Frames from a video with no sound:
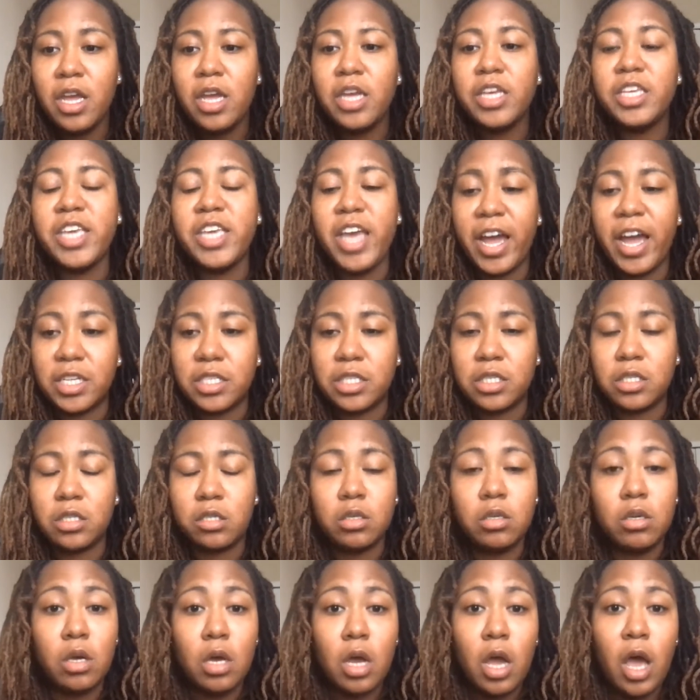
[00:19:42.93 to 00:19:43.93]

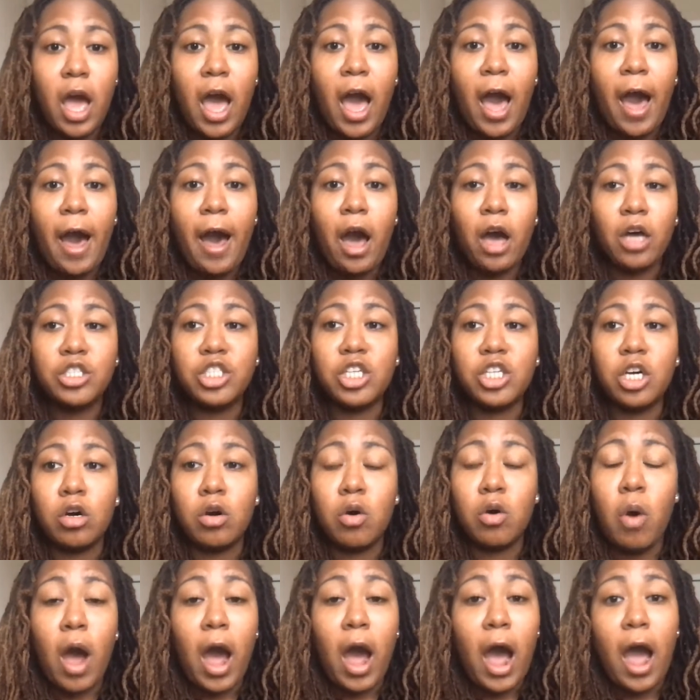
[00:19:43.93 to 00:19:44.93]
Yes.
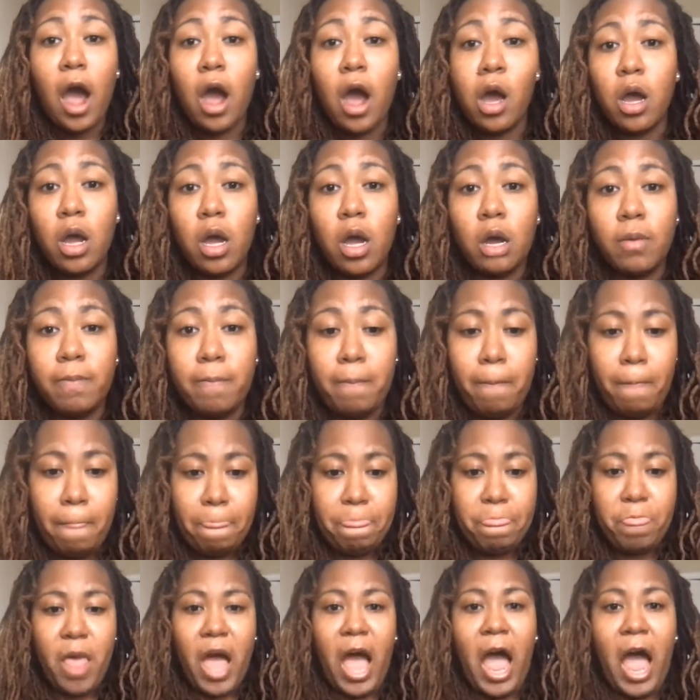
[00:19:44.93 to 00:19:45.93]
So
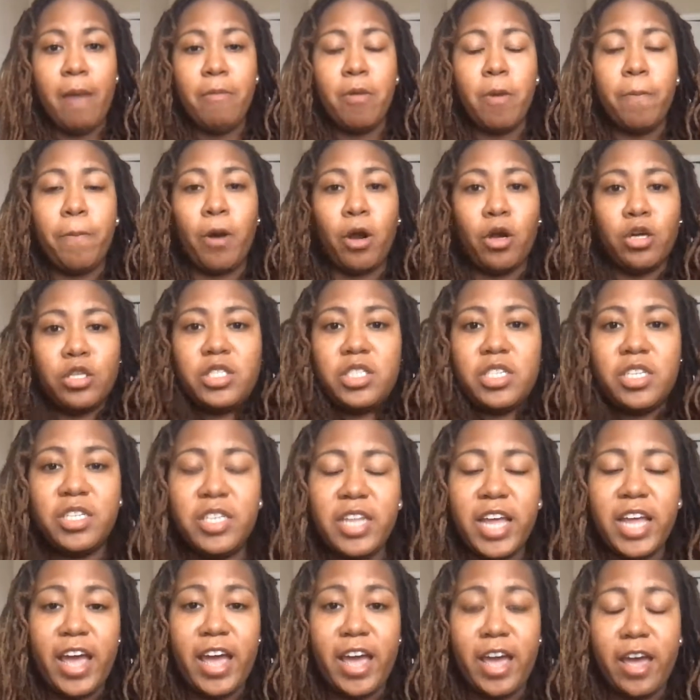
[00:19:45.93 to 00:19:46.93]
I'm a person
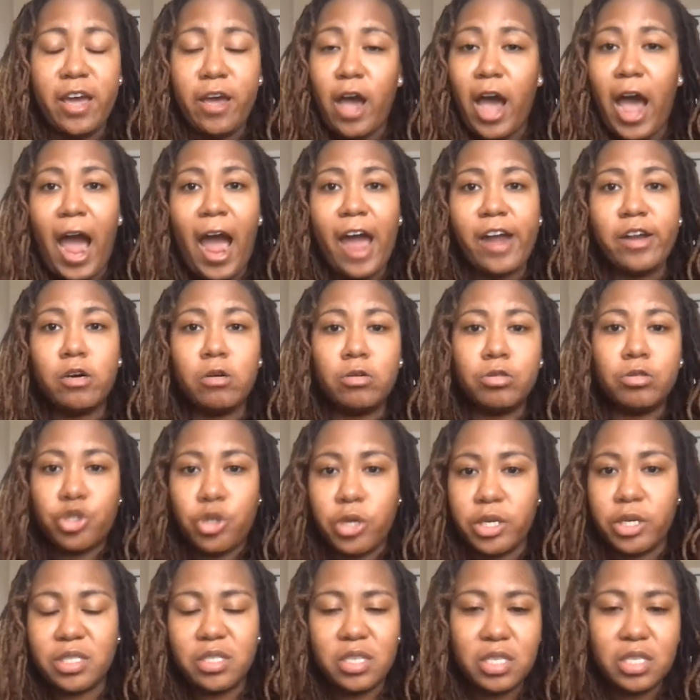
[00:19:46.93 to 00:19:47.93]
that I don't
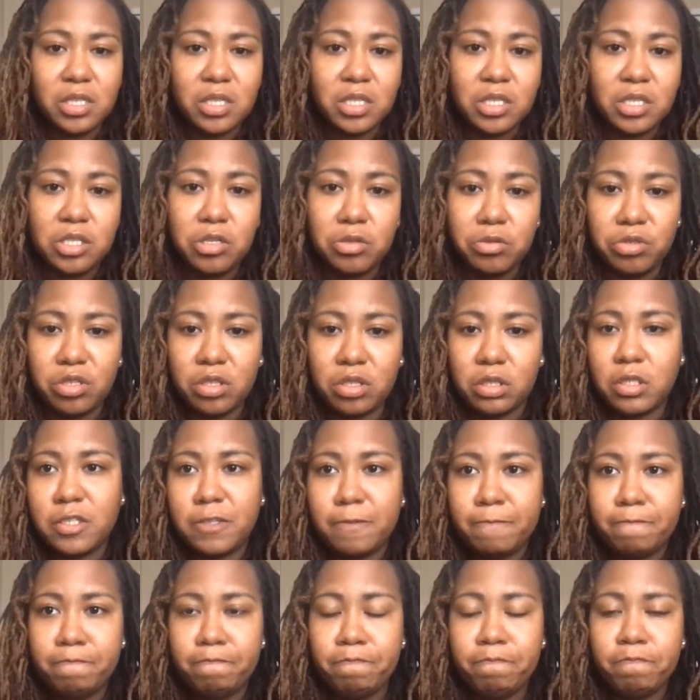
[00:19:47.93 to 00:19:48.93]
trust institutions.
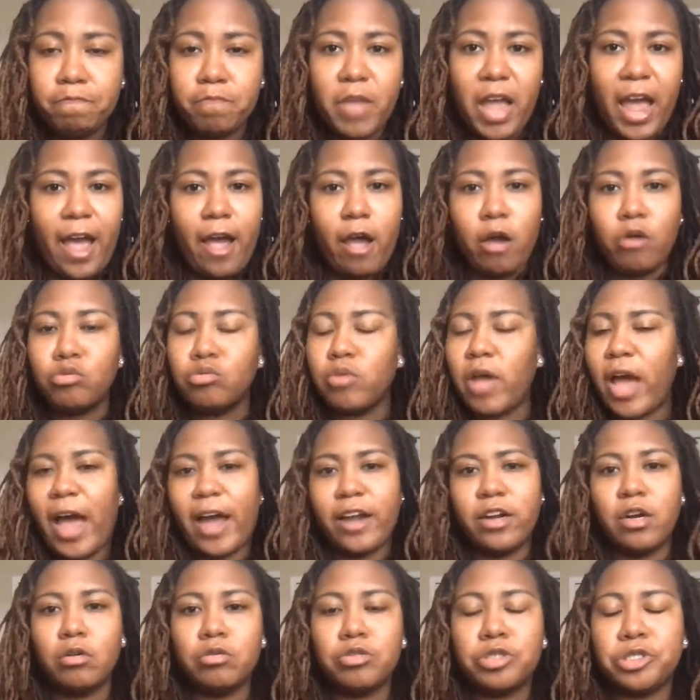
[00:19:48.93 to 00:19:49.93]
I
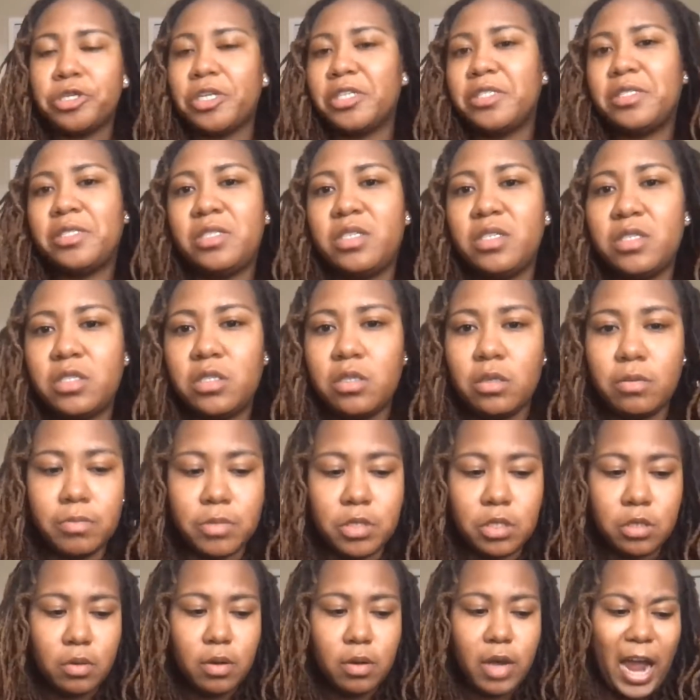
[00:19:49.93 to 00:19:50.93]
don't trust systems.
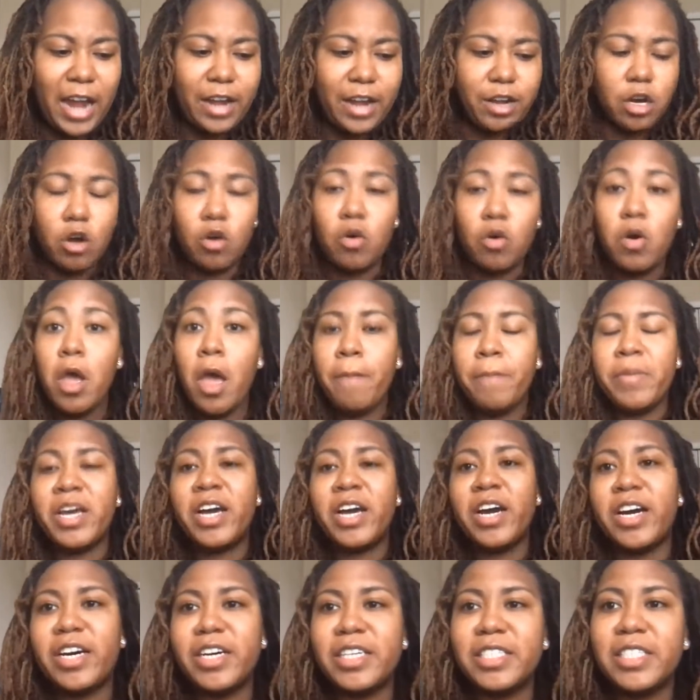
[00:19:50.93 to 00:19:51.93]
I don't,
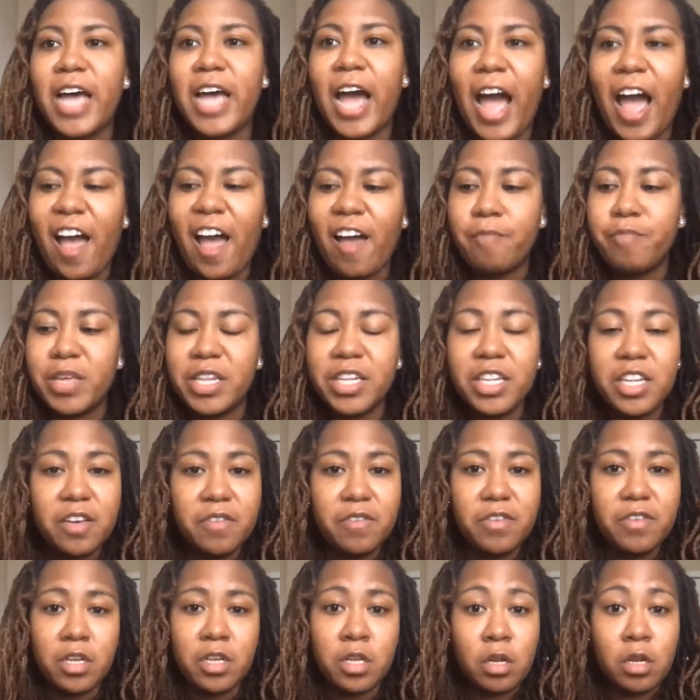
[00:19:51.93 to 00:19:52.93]
because I've been living
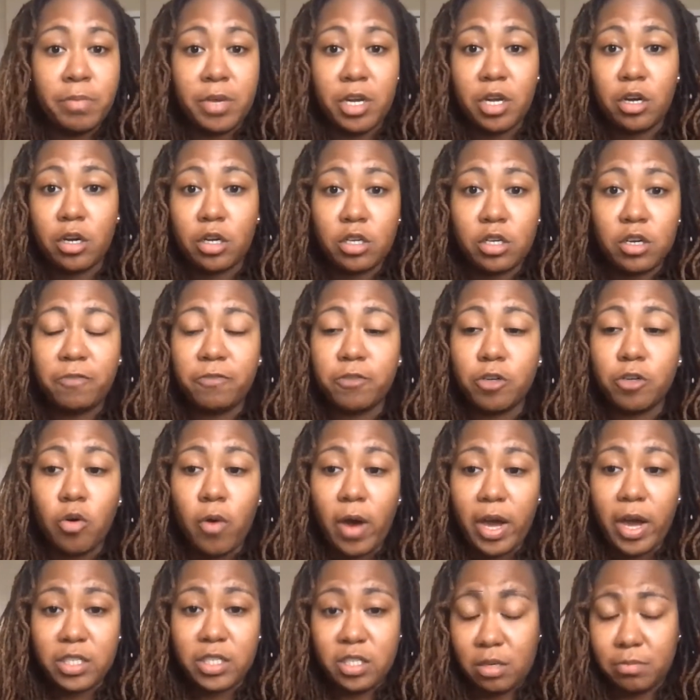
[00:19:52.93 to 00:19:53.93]
in America for quite
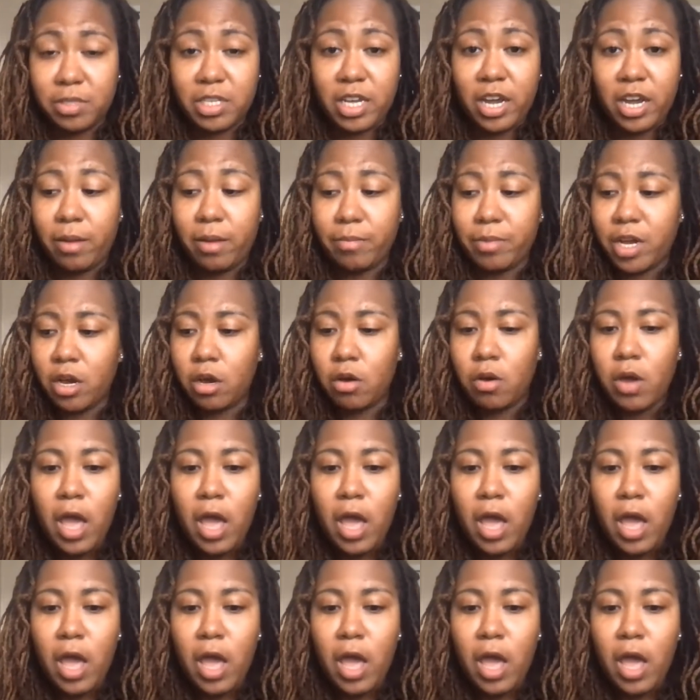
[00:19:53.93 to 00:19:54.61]
some time now.